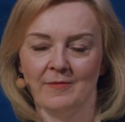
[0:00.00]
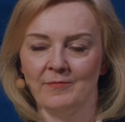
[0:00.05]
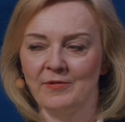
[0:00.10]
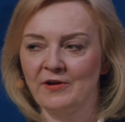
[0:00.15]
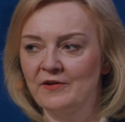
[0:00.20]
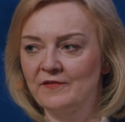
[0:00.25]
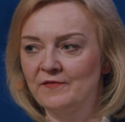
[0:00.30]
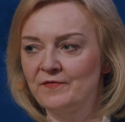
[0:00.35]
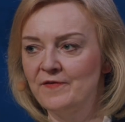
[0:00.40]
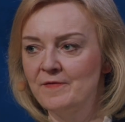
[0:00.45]

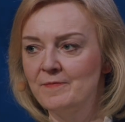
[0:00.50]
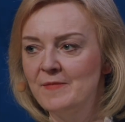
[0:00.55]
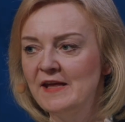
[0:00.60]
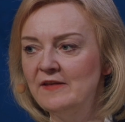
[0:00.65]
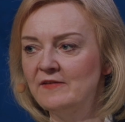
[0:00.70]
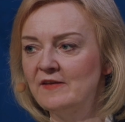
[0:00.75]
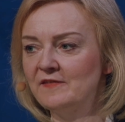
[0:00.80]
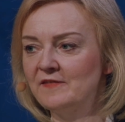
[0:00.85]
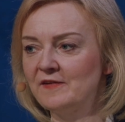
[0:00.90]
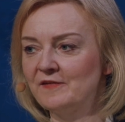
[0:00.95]
Because for me,
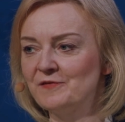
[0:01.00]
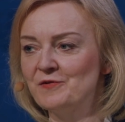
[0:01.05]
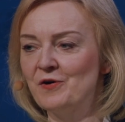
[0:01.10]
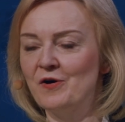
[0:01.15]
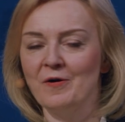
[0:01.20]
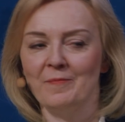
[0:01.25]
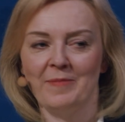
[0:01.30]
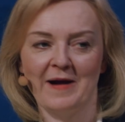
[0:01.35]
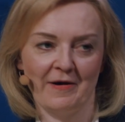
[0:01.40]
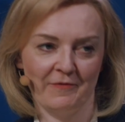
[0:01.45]
this is
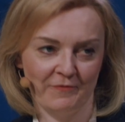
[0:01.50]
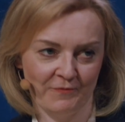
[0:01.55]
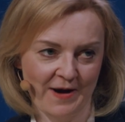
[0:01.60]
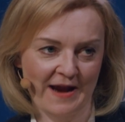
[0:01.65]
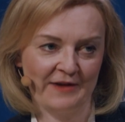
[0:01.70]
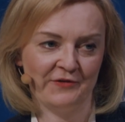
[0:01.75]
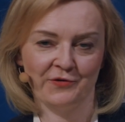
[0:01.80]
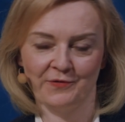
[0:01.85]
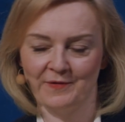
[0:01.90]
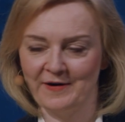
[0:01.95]
not about
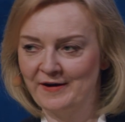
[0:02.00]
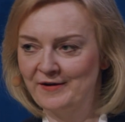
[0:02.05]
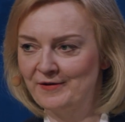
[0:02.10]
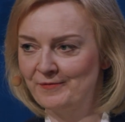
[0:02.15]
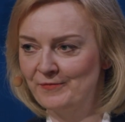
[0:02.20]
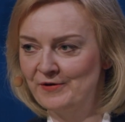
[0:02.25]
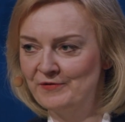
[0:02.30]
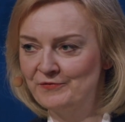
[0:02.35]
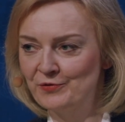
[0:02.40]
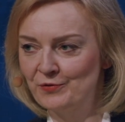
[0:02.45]
rhetoric,
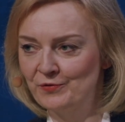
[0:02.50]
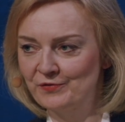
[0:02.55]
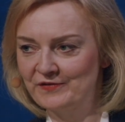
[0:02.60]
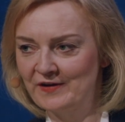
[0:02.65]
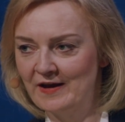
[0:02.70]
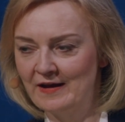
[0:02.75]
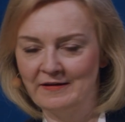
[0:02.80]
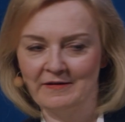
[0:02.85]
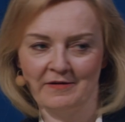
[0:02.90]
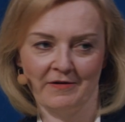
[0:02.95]
and we talked
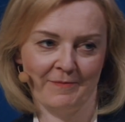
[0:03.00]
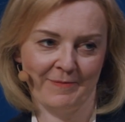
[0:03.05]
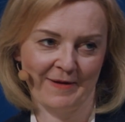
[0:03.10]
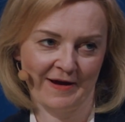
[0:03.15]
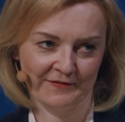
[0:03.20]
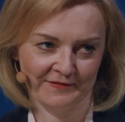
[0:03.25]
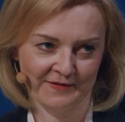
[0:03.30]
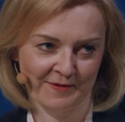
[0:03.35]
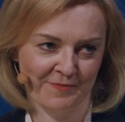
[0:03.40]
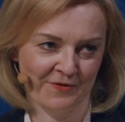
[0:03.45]
earlier
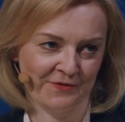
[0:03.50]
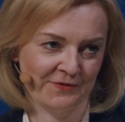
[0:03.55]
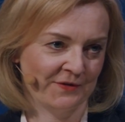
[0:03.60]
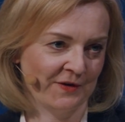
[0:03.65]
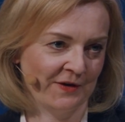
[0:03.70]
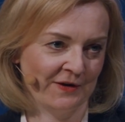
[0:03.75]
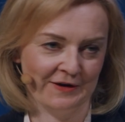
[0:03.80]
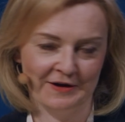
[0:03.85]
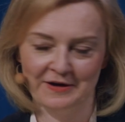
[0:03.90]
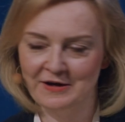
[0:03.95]
about some of
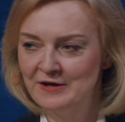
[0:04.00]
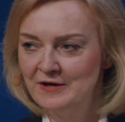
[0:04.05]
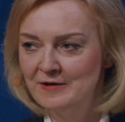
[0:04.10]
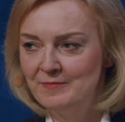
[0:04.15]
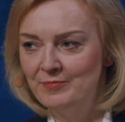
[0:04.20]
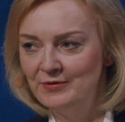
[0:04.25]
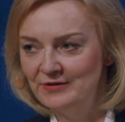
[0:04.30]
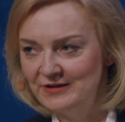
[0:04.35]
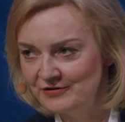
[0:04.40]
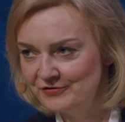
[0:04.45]
the
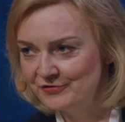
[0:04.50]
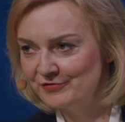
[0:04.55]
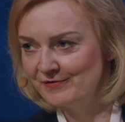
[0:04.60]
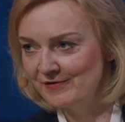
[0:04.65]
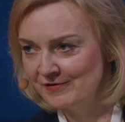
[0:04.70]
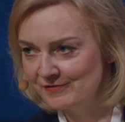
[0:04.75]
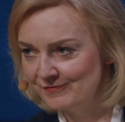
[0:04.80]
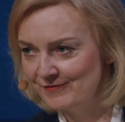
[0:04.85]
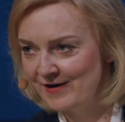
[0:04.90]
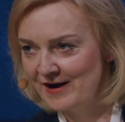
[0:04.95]

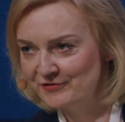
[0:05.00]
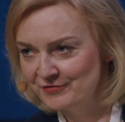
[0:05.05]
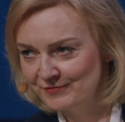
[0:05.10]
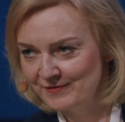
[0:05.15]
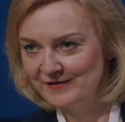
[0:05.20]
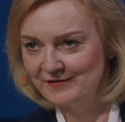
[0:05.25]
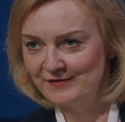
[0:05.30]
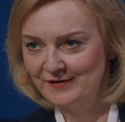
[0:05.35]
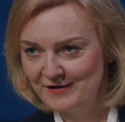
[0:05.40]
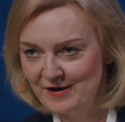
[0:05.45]
belligerent
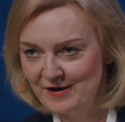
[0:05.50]
rhetoric that